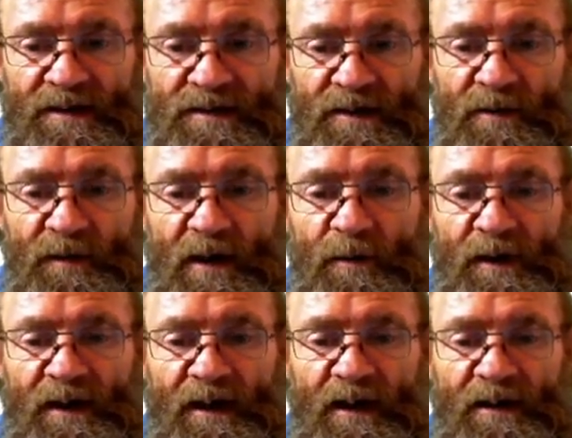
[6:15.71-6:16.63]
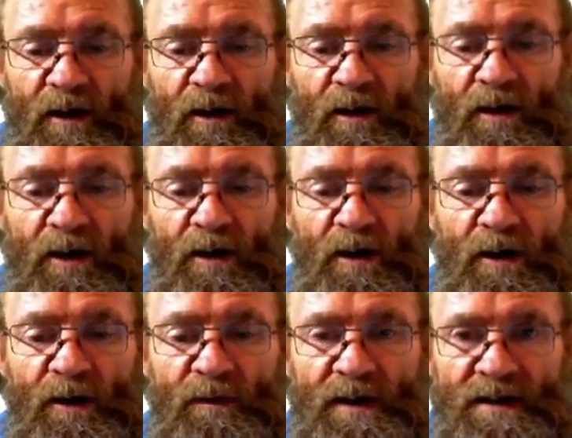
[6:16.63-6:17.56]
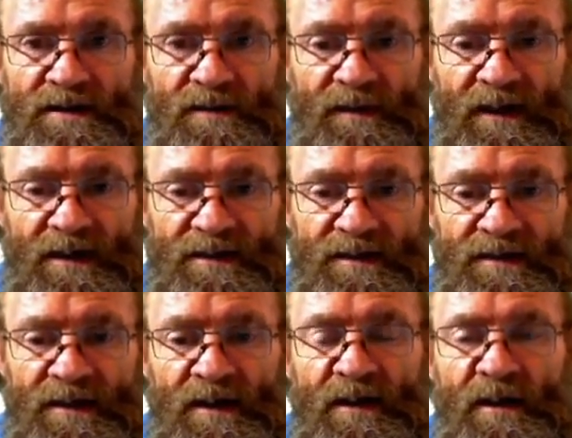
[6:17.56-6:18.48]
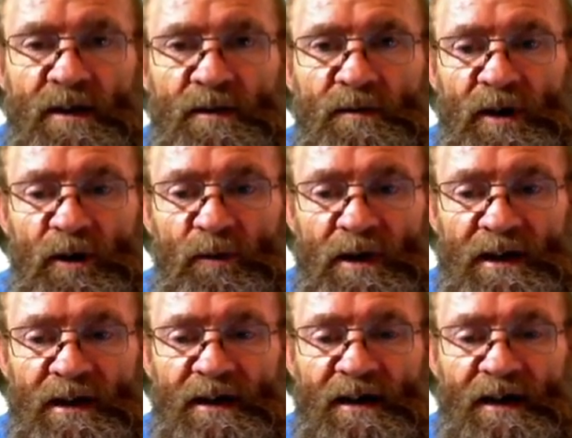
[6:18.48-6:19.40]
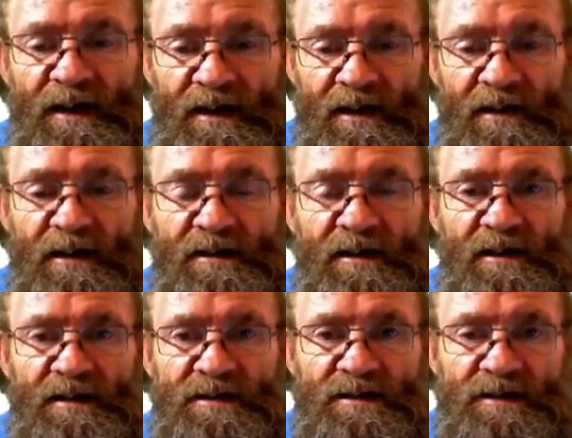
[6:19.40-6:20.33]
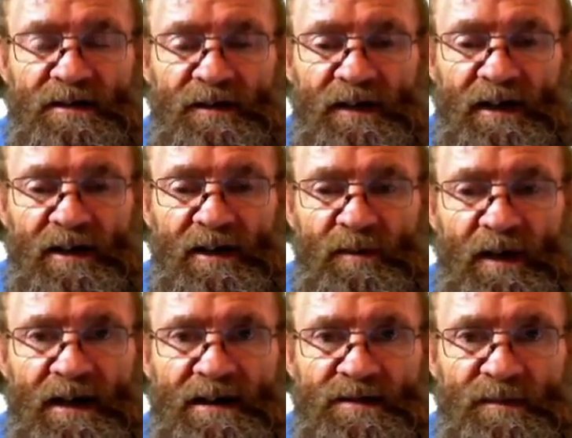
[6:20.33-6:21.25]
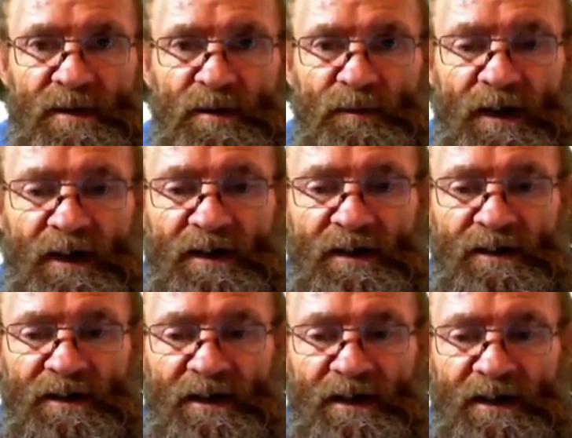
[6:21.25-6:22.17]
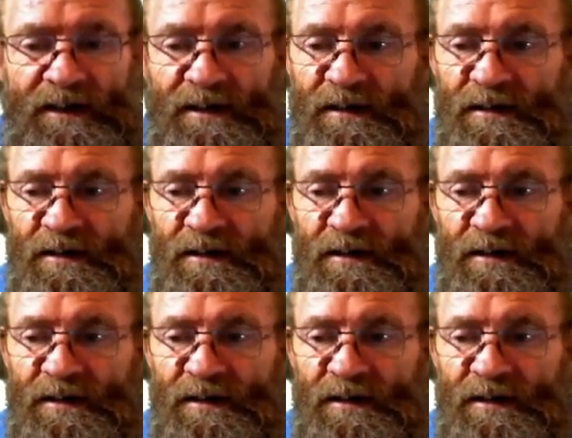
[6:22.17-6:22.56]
So if I want to create a lot of these devices very quickly, I can literally just go and edit my XML file and